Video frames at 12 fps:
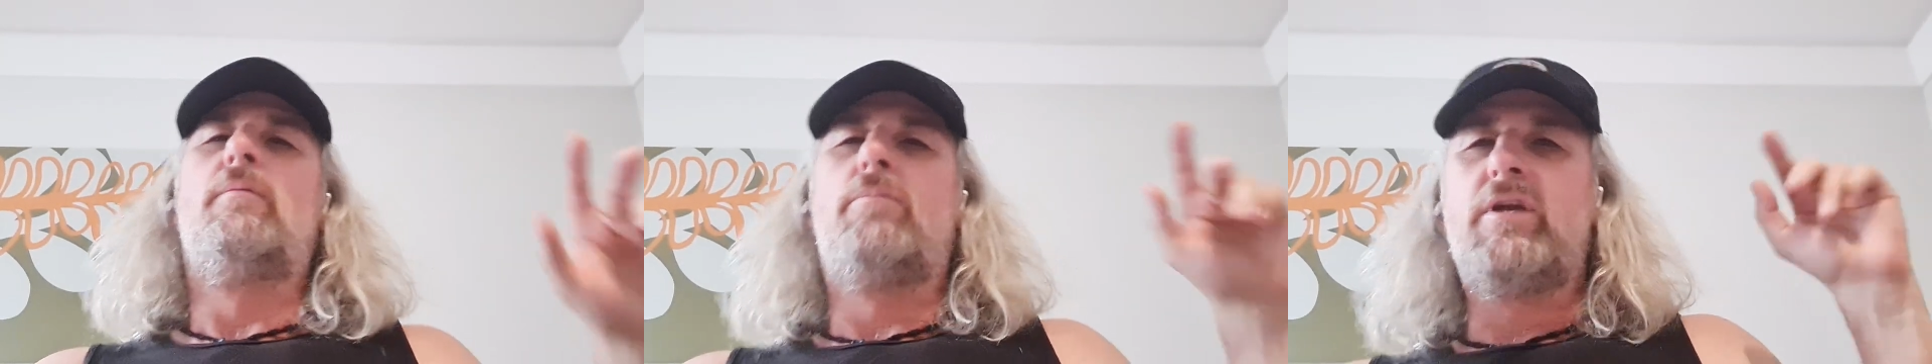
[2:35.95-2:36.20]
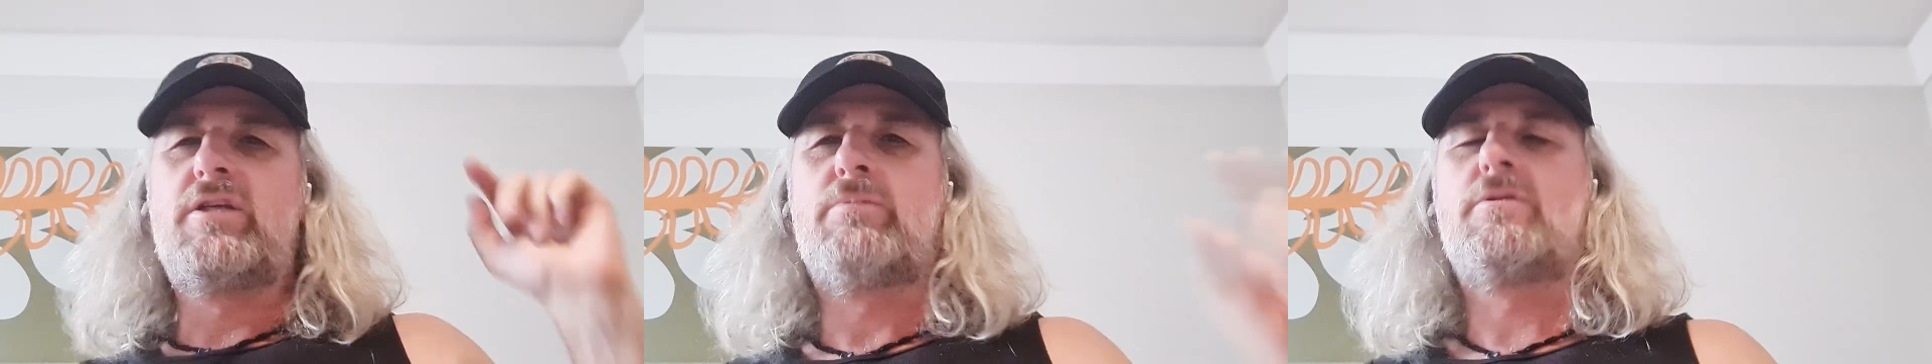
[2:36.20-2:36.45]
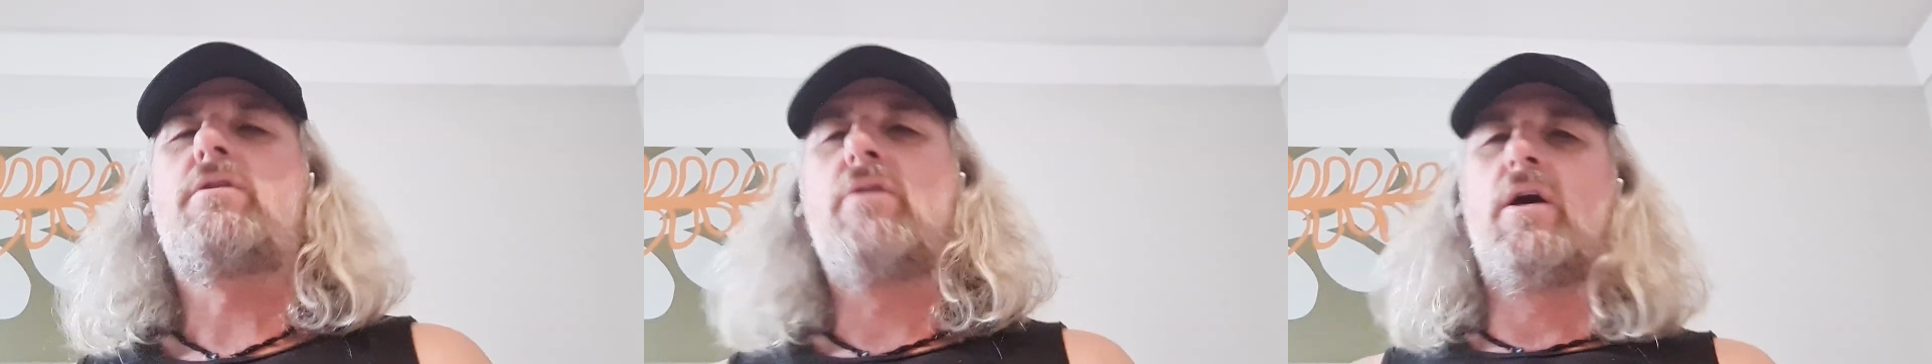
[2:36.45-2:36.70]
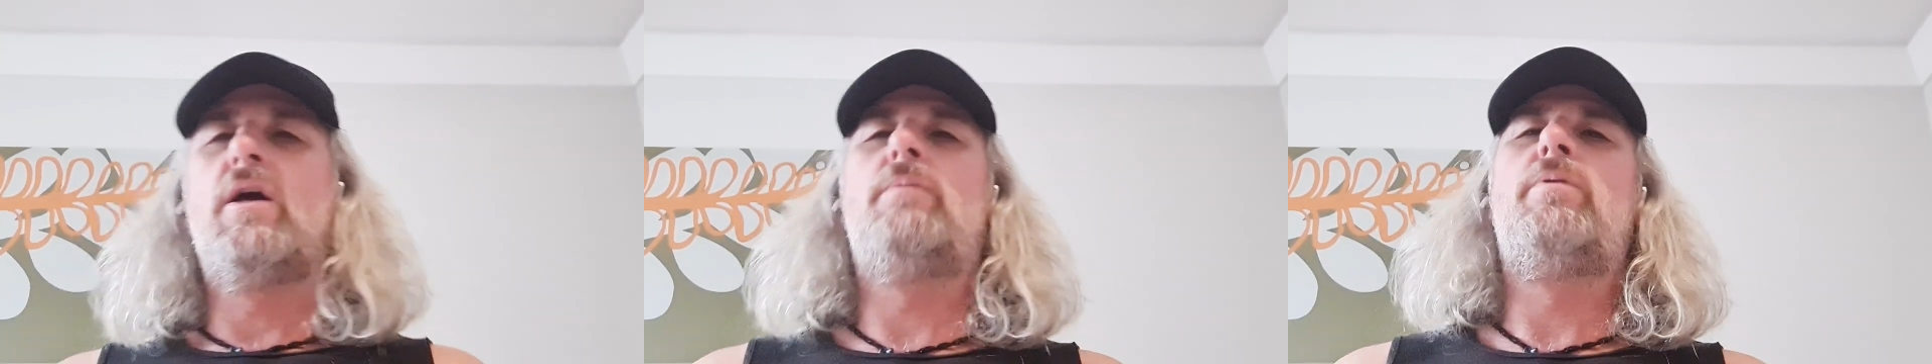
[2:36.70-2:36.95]
Please
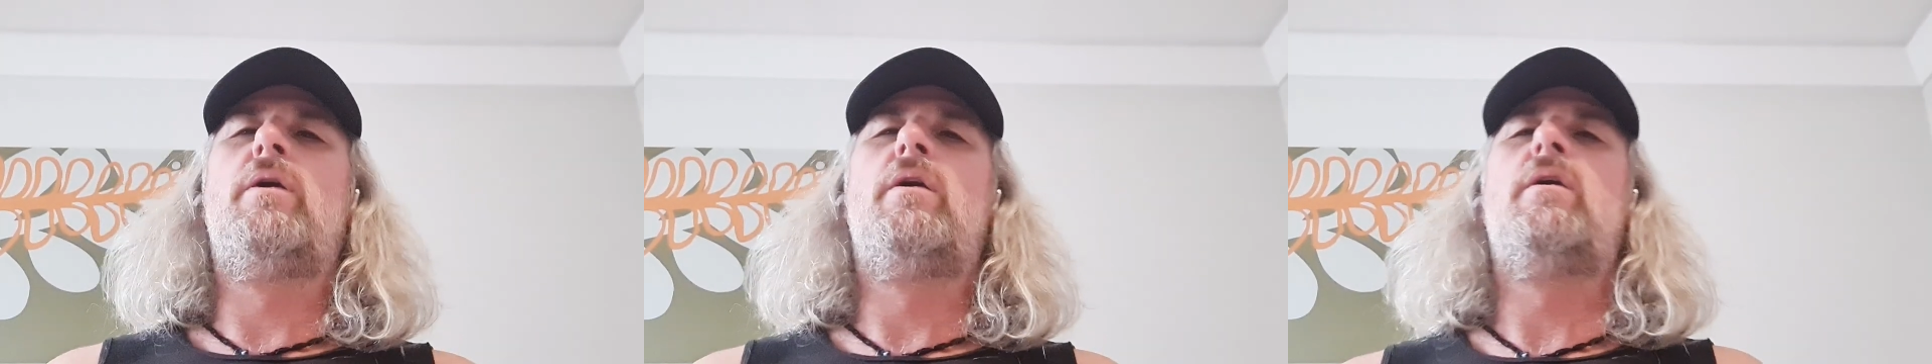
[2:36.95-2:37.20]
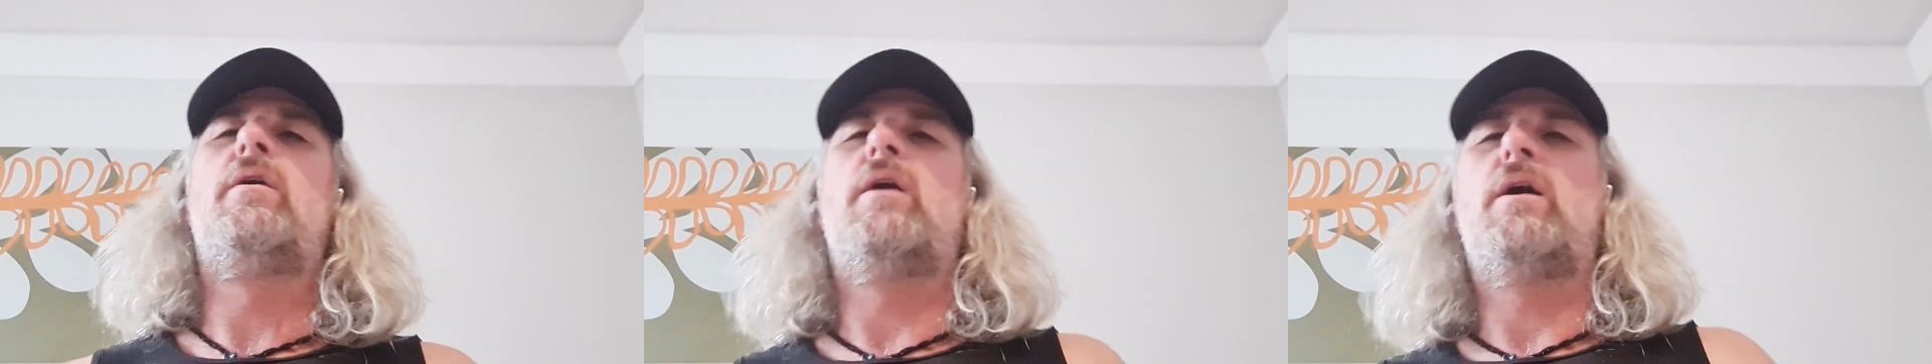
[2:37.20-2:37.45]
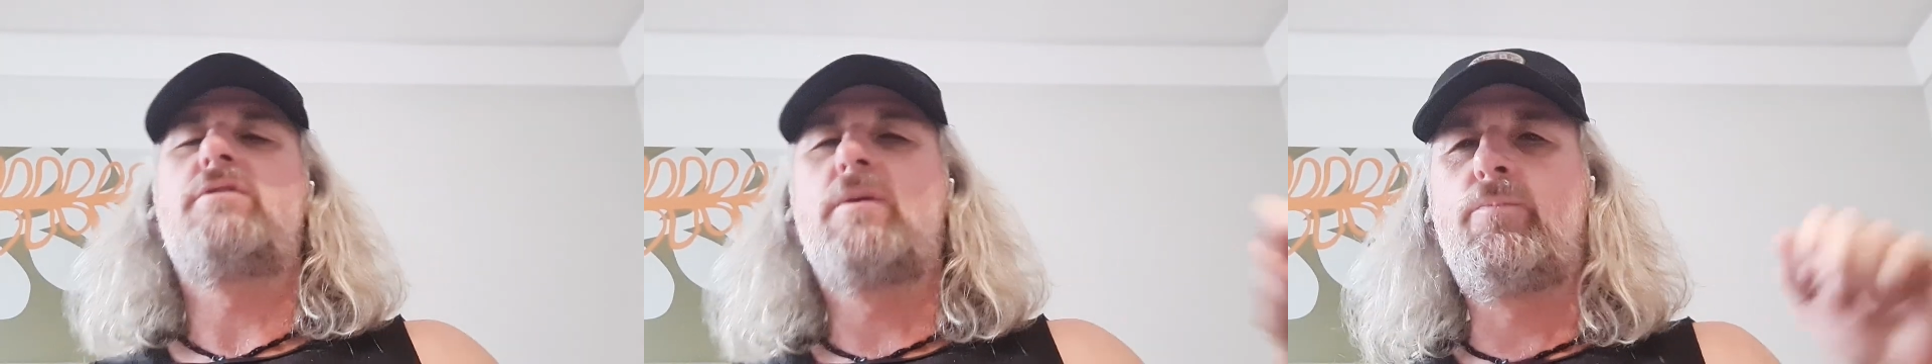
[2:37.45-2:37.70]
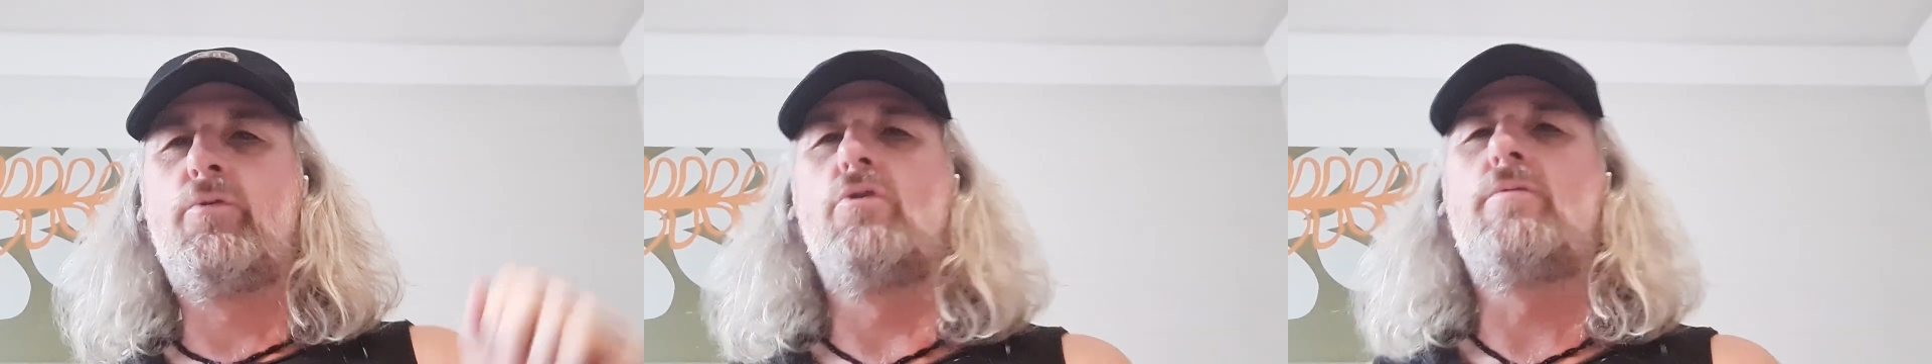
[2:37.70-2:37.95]
subscribe,
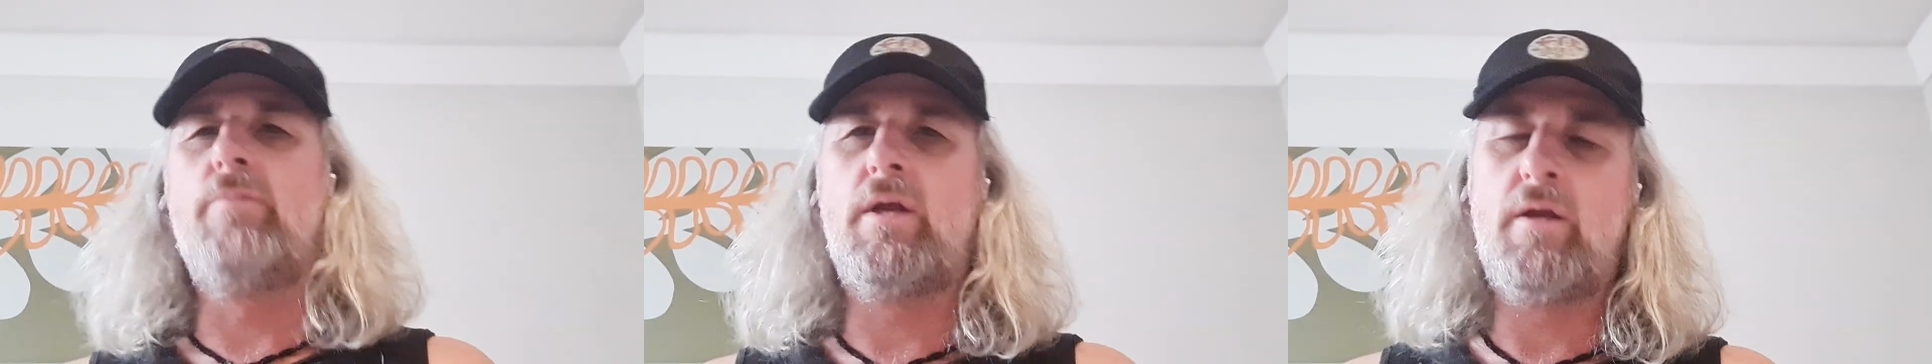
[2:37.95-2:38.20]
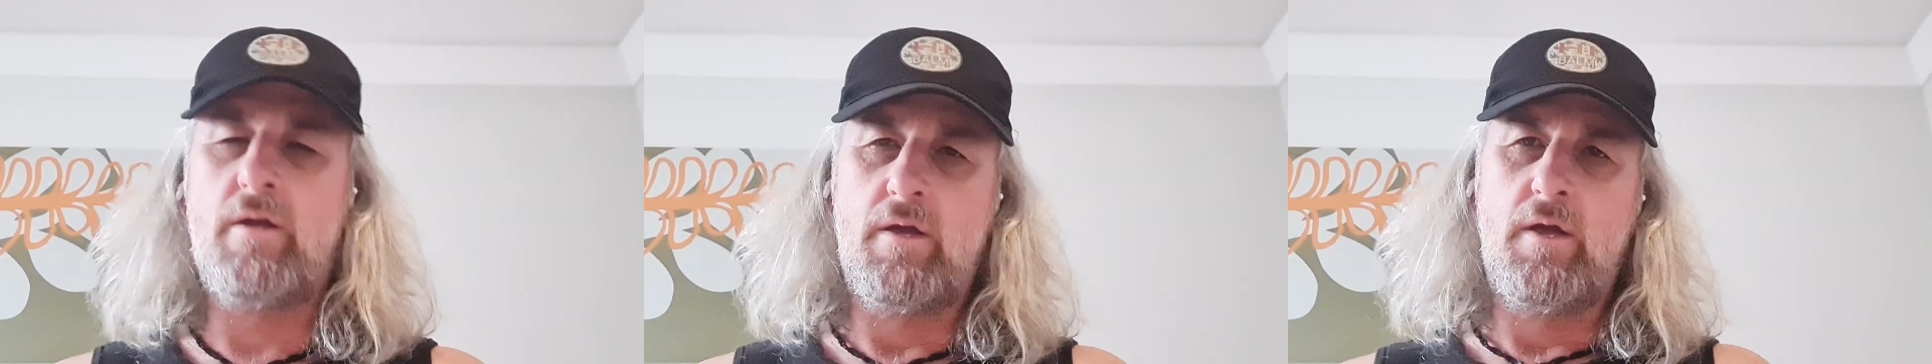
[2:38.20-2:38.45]
support me